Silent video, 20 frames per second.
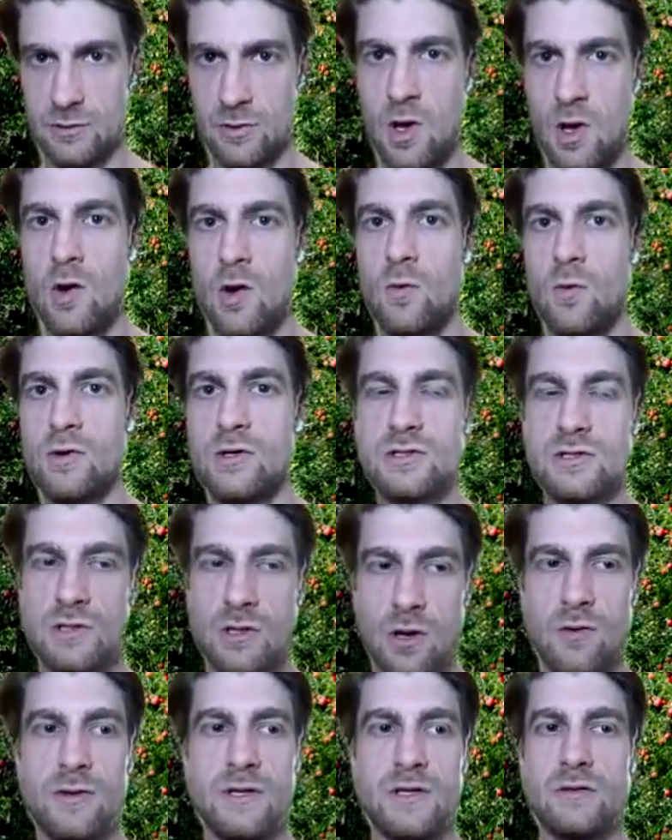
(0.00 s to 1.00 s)

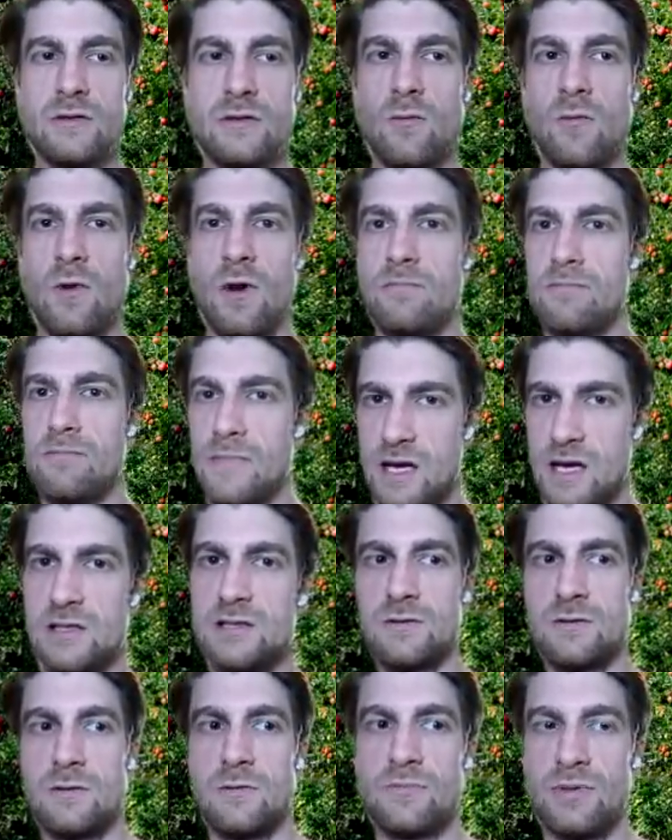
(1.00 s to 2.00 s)
What makes
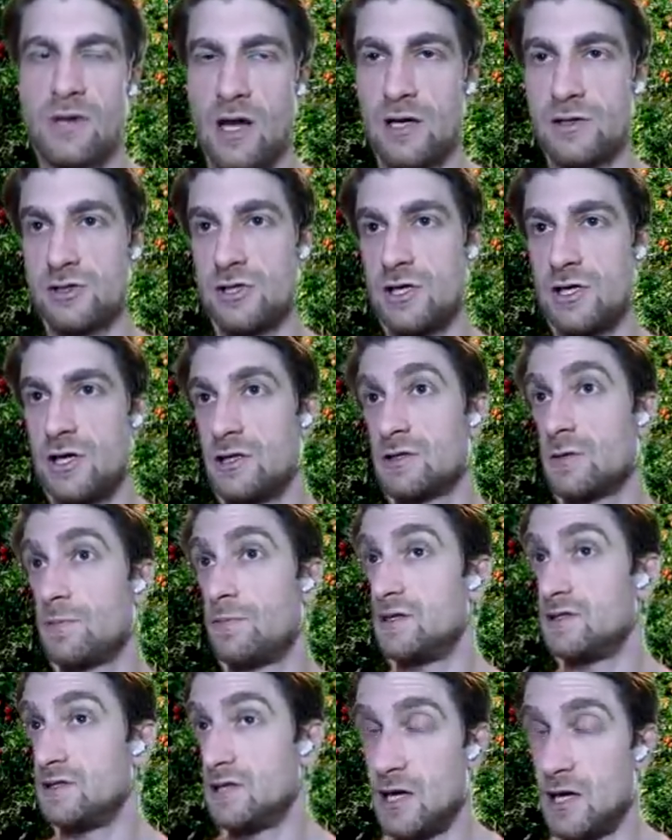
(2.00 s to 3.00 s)
blockchains
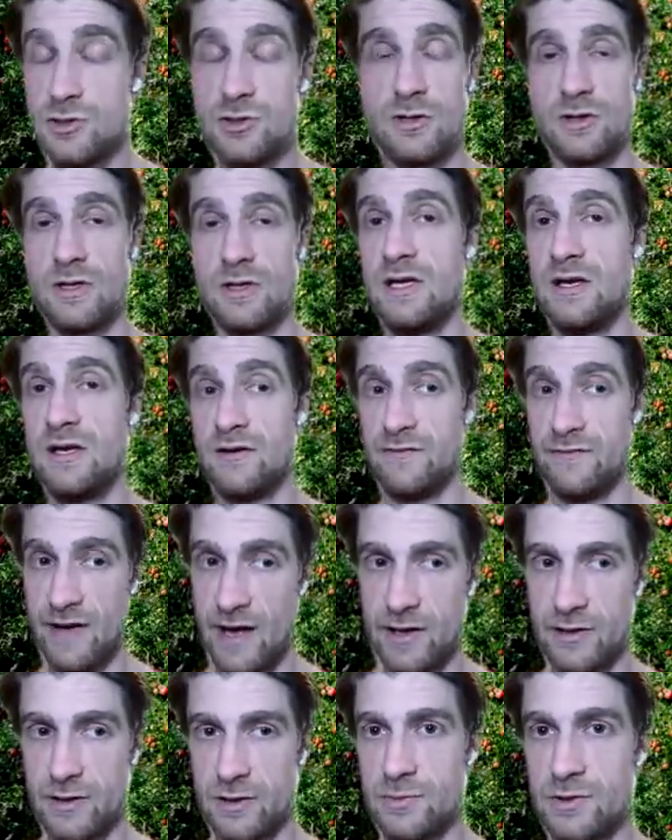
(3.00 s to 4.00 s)
potentially
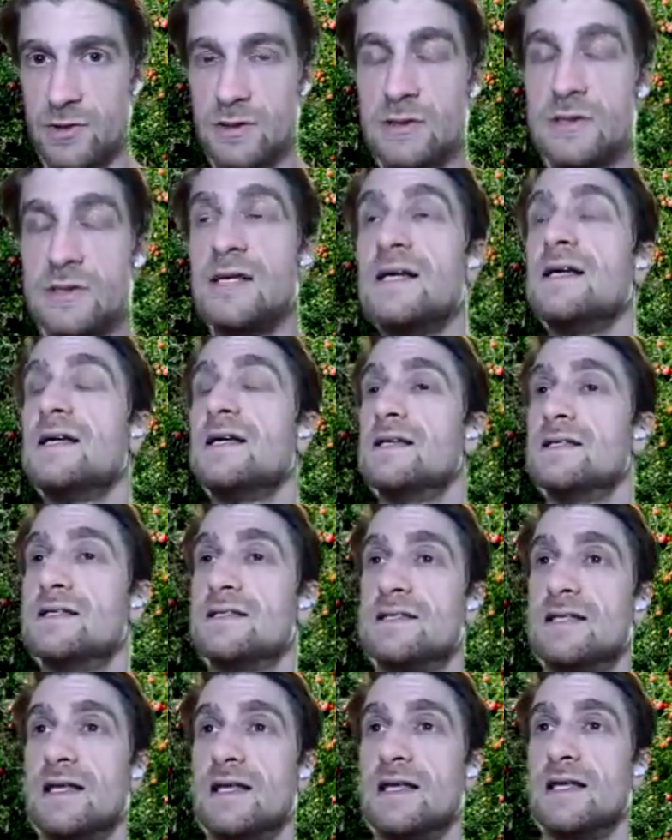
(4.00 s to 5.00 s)
valuable is
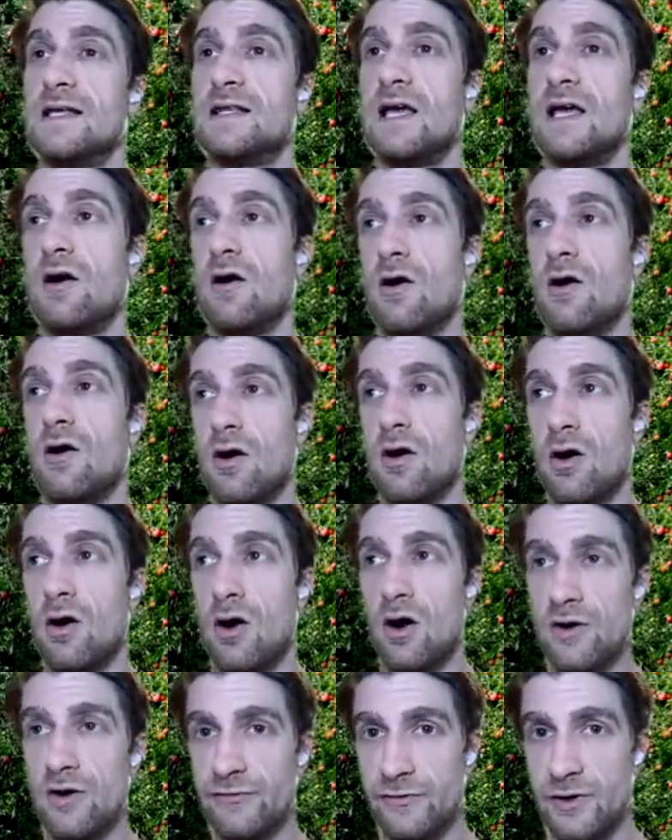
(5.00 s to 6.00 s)
that they
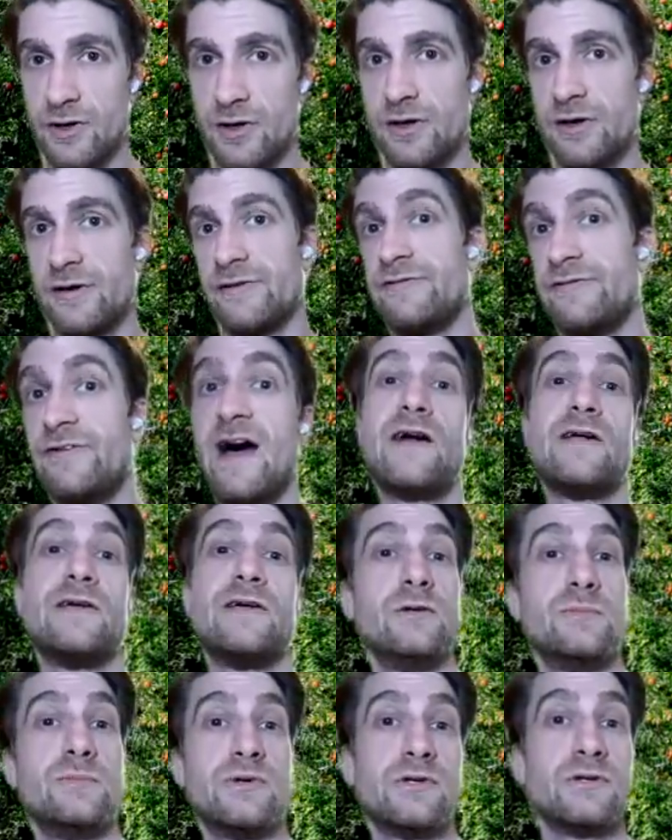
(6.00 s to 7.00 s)
offer
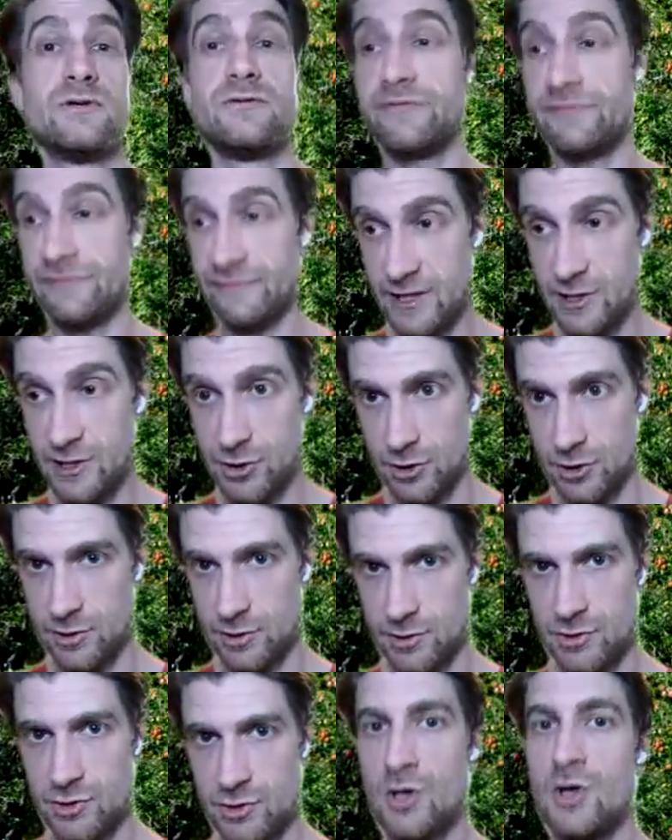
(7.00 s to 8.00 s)
valuable
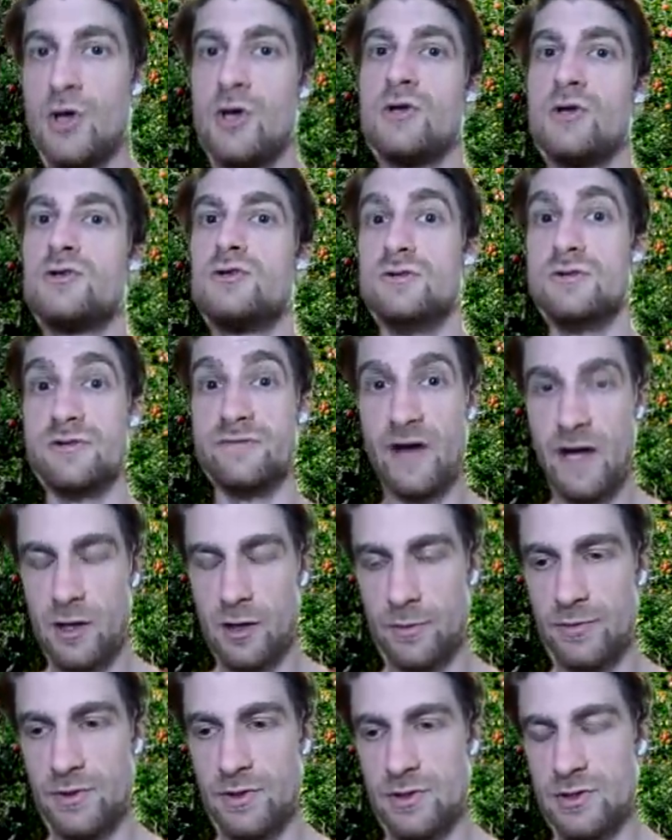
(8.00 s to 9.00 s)
features to
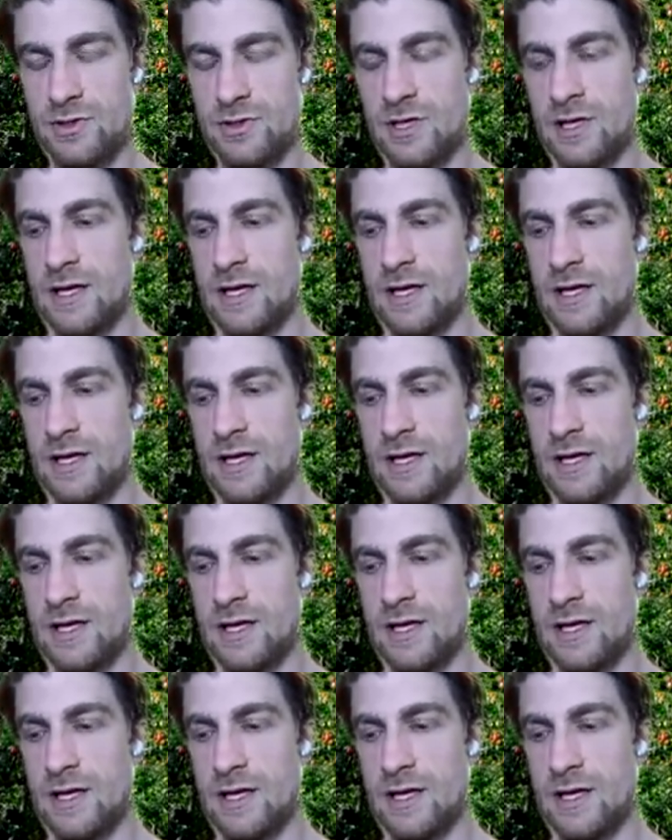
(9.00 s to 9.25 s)
developers.